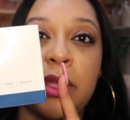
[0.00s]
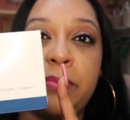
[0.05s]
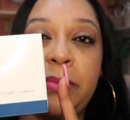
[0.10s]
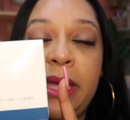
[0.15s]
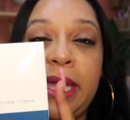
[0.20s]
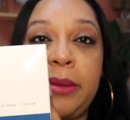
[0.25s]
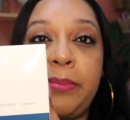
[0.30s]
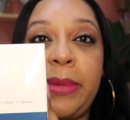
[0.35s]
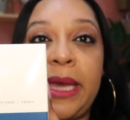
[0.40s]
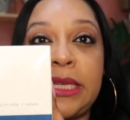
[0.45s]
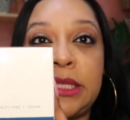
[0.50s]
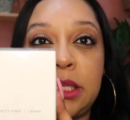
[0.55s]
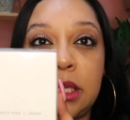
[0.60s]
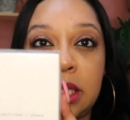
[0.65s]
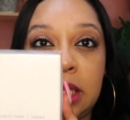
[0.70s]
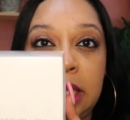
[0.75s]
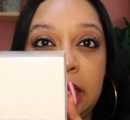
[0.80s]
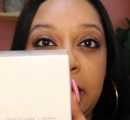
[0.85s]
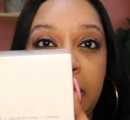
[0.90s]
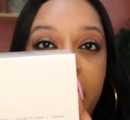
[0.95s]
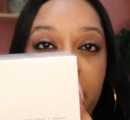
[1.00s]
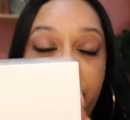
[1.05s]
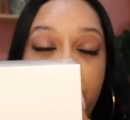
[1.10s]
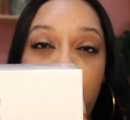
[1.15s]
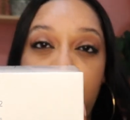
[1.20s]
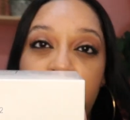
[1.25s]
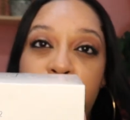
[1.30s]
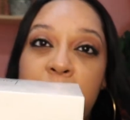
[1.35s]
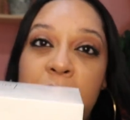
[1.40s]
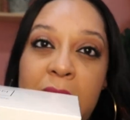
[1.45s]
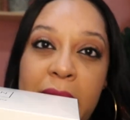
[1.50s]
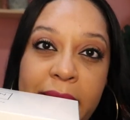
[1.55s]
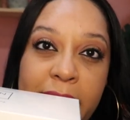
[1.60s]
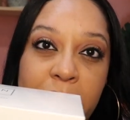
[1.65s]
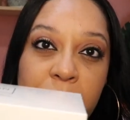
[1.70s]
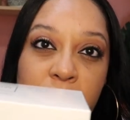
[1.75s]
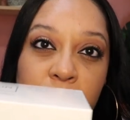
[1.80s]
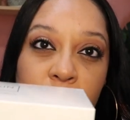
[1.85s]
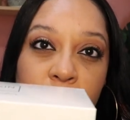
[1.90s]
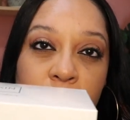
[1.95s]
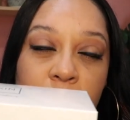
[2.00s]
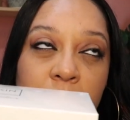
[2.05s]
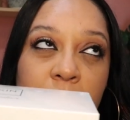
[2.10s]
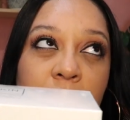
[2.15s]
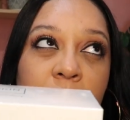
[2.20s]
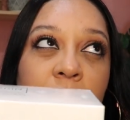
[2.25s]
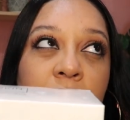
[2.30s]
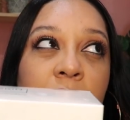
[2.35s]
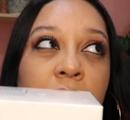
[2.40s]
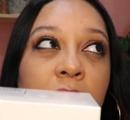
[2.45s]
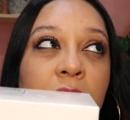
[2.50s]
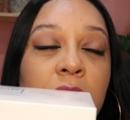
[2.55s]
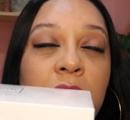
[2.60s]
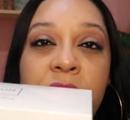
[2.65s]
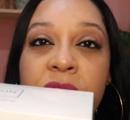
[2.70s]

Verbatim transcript: But basically like if you're applying your